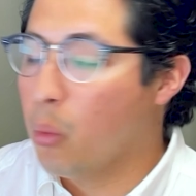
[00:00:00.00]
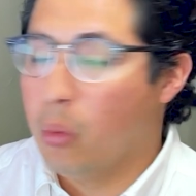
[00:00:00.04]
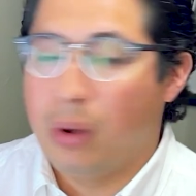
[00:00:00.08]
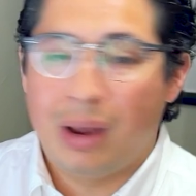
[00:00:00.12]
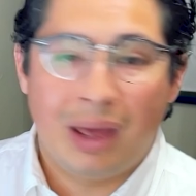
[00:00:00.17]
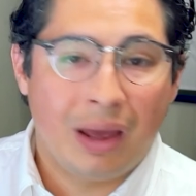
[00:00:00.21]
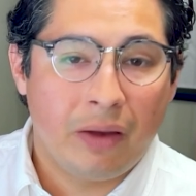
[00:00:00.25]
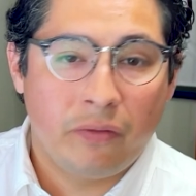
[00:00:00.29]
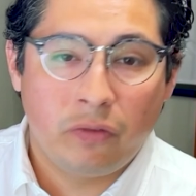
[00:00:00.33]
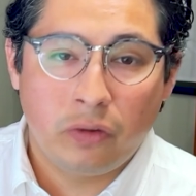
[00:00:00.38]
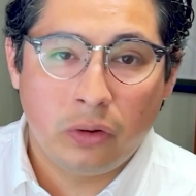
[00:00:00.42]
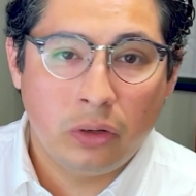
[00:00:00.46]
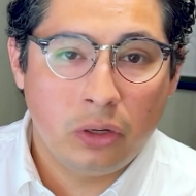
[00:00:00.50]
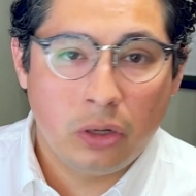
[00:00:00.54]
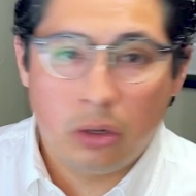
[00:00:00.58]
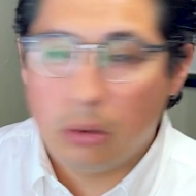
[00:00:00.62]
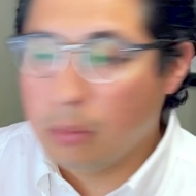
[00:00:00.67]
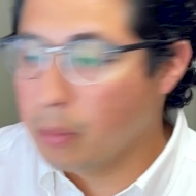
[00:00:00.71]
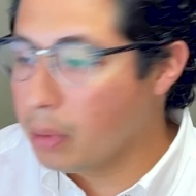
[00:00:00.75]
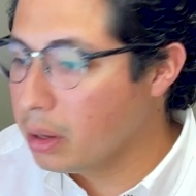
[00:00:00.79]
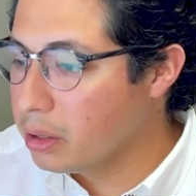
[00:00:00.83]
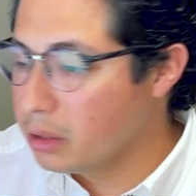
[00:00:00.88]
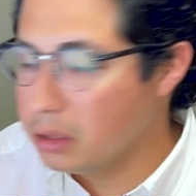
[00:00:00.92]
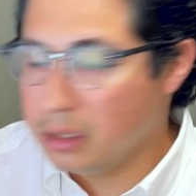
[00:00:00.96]
Whatever your
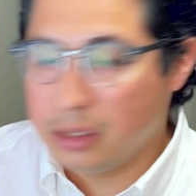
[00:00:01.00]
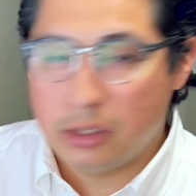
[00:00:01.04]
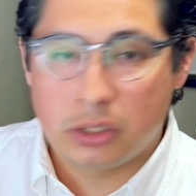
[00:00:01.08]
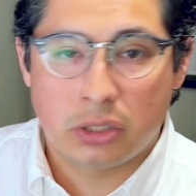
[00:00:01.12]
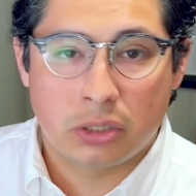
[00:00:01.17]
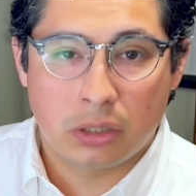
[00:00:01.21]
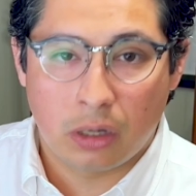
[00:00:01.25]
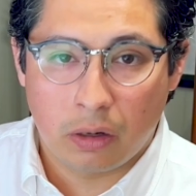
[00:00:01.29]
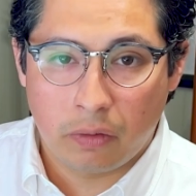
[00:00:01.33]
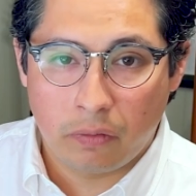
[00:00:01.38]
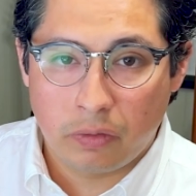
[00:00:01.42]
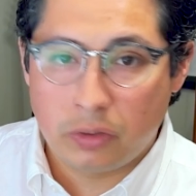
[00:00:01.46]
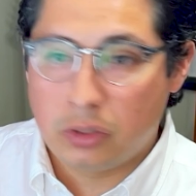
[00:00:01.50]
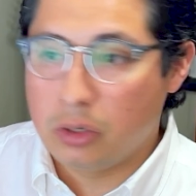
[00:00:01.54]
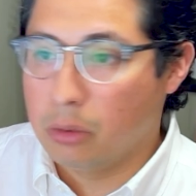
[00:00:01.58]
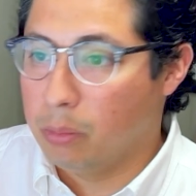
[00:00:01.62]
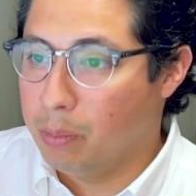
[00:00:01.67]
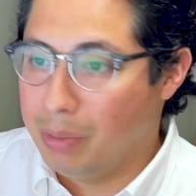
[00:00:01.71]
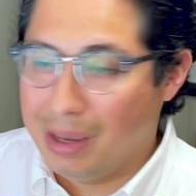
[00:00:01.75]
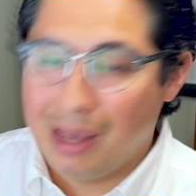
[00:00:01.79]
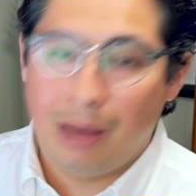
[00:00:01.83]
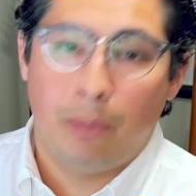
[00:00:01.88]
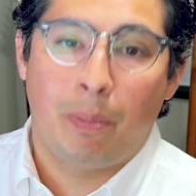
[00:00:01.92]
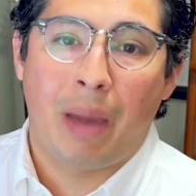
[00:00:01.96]
monthly service, your
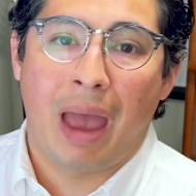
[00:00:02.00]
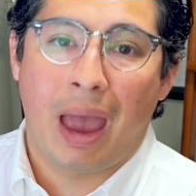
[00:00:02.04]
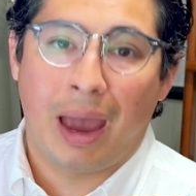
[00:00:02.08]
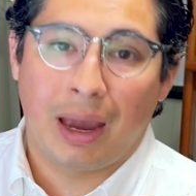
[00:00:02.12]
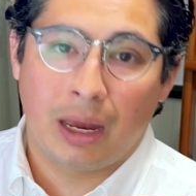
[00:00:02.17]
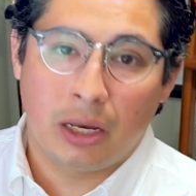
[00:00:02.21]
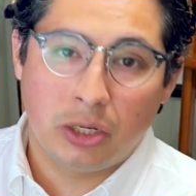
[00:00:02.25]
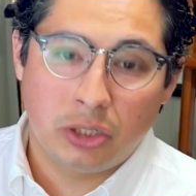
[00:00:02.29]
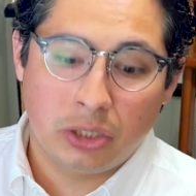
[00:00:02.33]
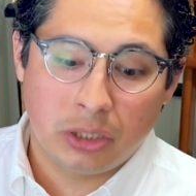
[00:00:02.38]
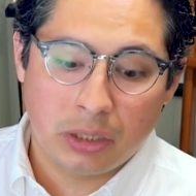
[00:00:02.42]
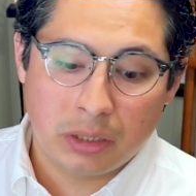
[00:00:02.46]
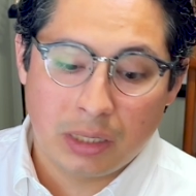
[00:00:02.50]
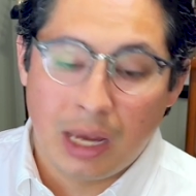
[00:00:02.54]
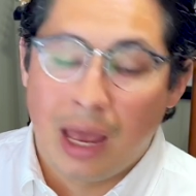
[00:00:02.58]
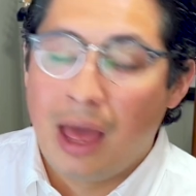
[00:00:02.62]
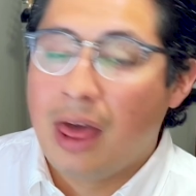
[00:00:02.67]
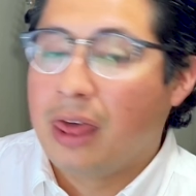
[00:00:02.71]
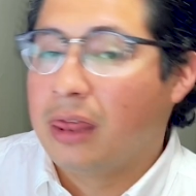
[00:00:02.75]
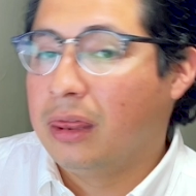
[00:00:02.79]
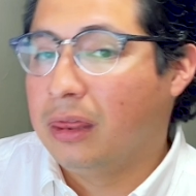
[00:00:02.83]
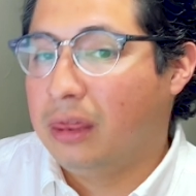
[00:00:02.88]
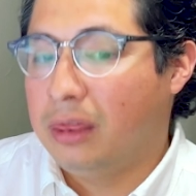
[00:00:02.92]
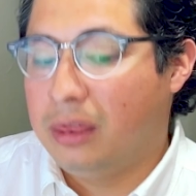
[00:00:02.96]
big packages,
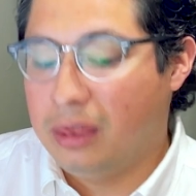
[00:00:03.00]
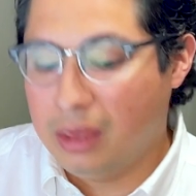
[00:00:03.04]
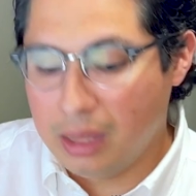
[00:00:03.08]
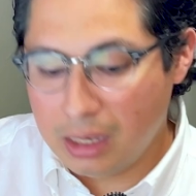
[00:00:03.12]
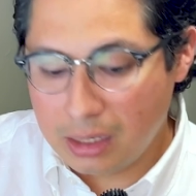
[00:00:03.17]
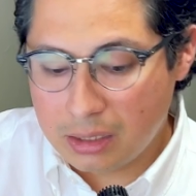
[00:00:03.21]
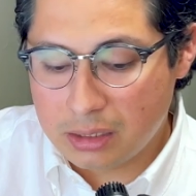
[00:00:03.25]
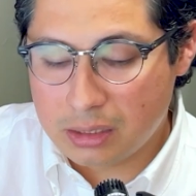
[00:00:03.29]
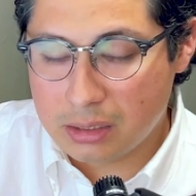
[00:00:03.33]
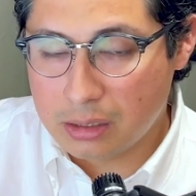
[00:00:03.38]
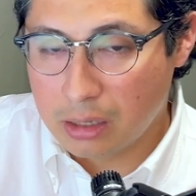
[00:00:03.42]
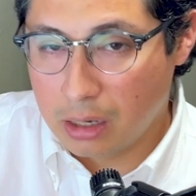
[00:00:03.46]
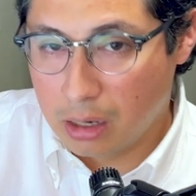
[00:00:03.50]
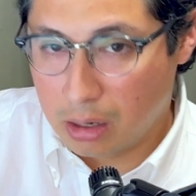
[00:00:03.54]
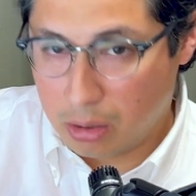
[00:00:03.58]
this